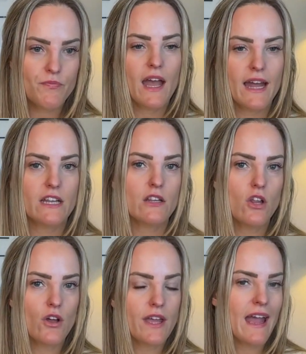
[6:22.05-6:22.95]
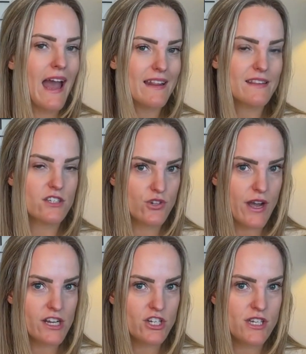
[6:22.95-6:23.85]
and looking at the
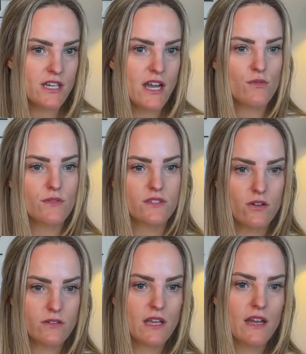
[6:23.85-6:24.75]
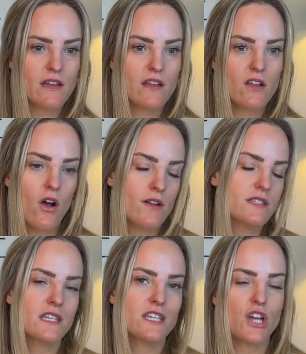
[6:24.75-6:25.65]
strategy and results and
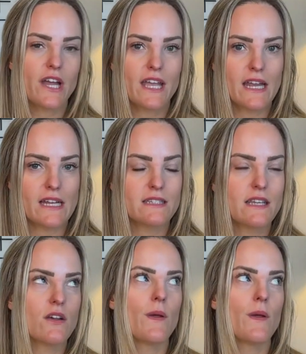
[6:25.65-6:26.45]
constantly checking in and saying,